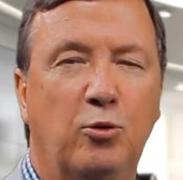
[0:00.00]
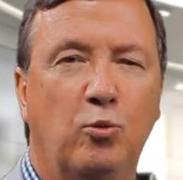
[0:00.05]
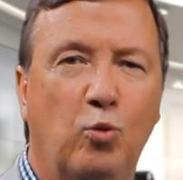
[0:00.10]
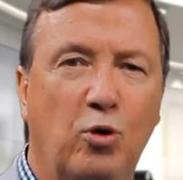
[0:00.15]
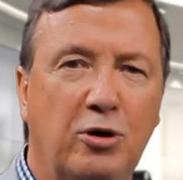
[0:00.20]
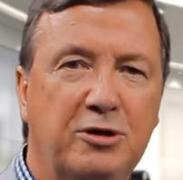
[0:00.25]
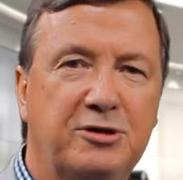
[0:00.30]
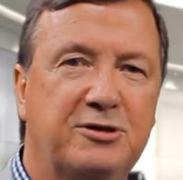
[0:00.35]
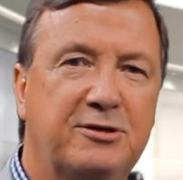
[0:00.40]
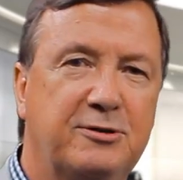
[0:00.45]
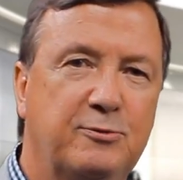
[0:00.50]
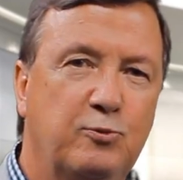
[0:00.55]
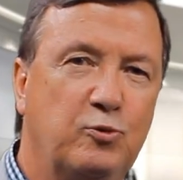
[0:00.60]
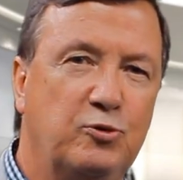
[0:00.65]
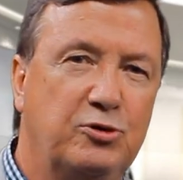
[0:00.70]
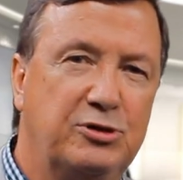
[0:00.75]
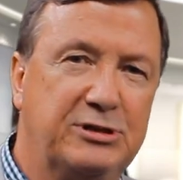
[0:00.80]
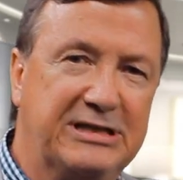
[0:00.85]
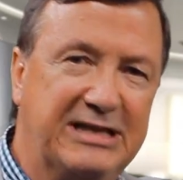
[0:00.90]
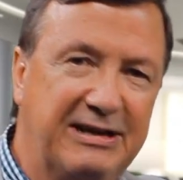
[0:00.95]
What
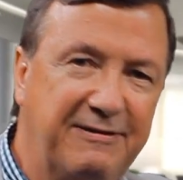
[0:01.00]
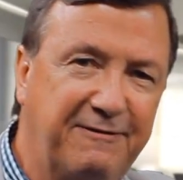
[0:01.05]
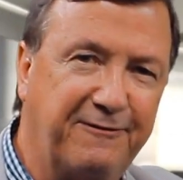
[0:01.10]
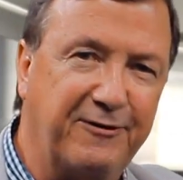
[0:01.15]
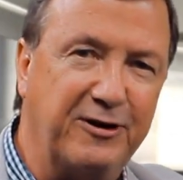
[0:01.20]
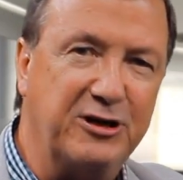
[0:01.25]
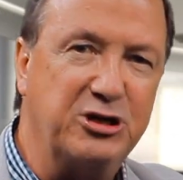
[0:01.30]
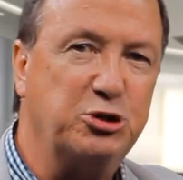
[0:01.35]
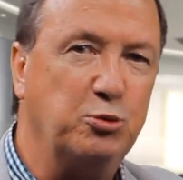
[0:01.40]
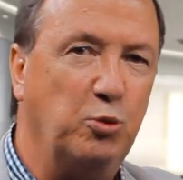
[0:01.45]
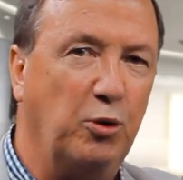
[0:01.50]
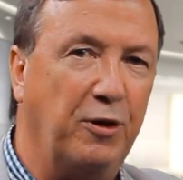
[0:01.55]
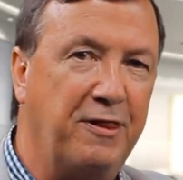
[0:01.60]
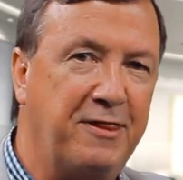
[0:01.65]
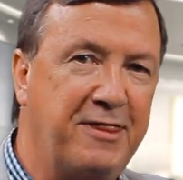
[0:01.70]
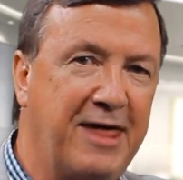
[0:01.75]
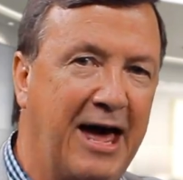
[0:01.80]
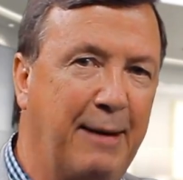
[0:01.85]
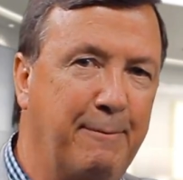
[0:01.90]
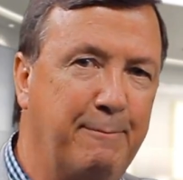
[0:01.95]
difference will
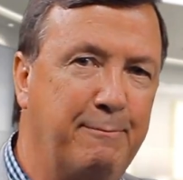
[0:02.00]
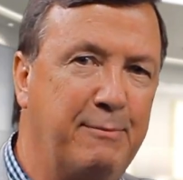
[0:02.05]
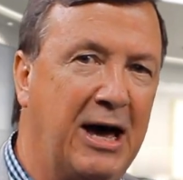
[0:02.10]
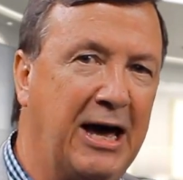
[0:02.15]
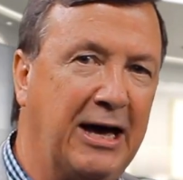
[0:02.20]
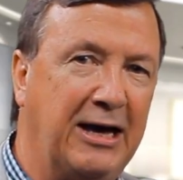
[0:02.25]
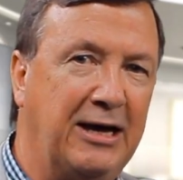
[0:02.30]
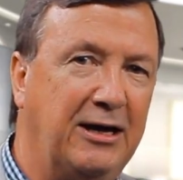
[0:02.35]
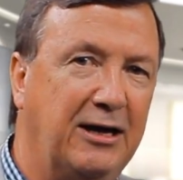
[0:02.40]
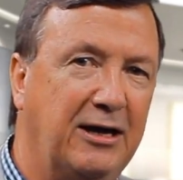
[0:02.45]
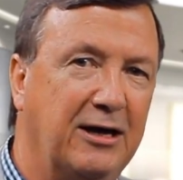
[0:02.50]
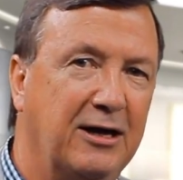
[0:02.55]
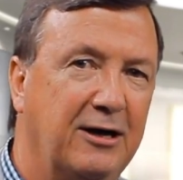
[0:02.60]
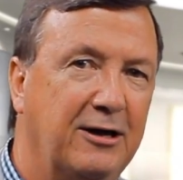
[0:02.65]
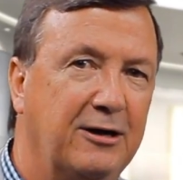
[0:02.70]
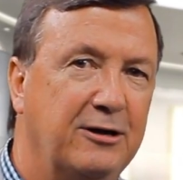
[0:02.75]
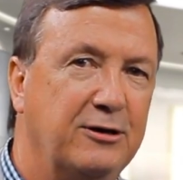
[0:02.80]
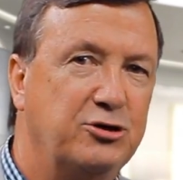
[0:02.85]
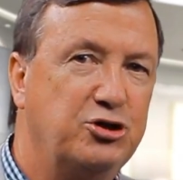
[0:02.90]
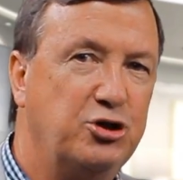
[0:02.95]
that make
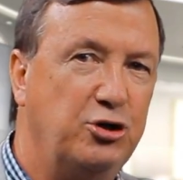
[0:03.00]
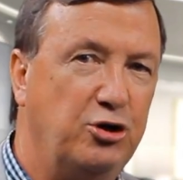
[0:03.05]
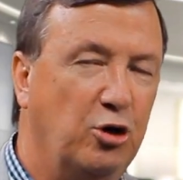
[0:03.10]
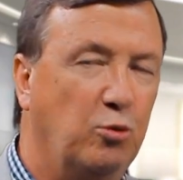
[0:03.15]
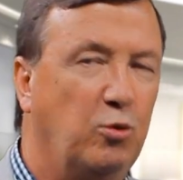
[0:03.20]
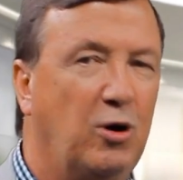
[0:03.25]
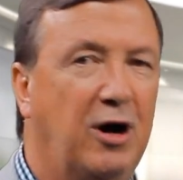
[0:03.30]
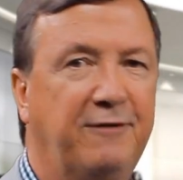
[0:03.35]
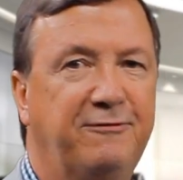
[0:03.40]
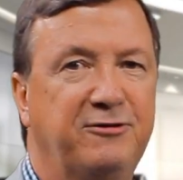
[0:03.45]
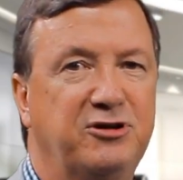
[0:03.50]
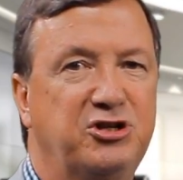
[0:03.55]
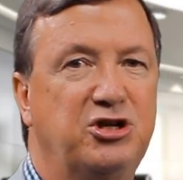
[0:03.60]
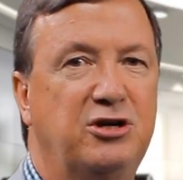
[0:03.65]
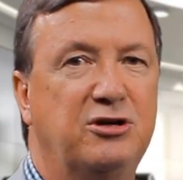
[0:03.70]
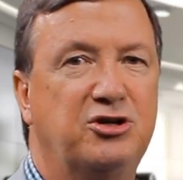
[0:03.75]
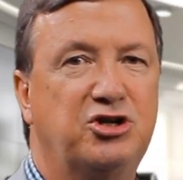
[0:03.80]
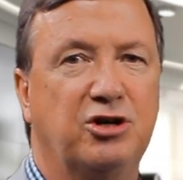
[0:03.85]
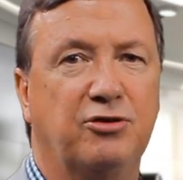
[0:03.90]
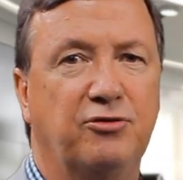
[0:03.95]
to your wife and
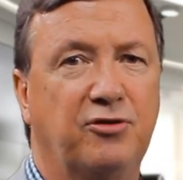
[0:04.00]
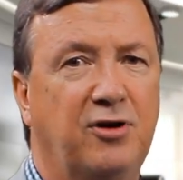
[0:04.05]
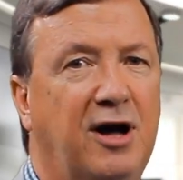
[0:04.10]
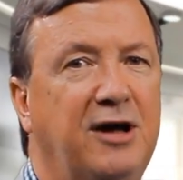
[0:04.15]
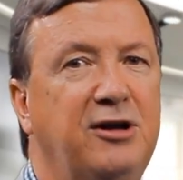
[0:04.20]
to your children?